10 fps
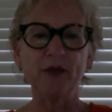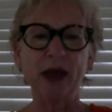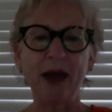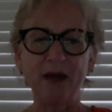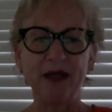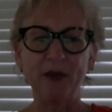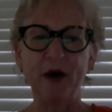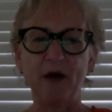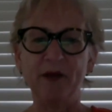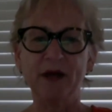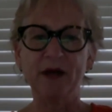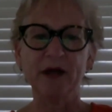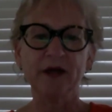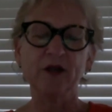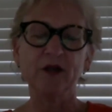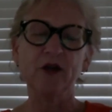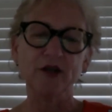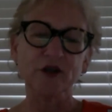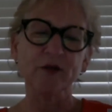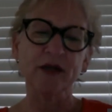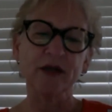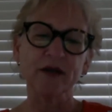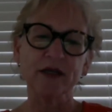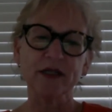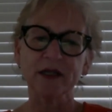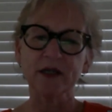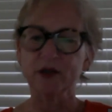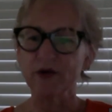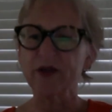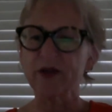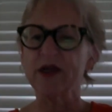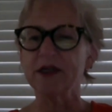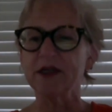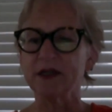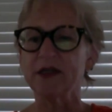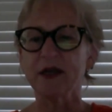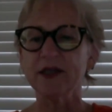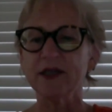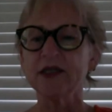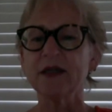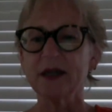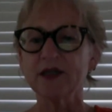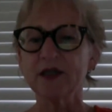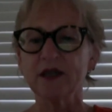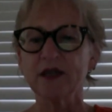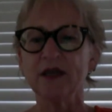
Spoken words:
rap and hip-hop in the large urban areas in the Northeast in the United States.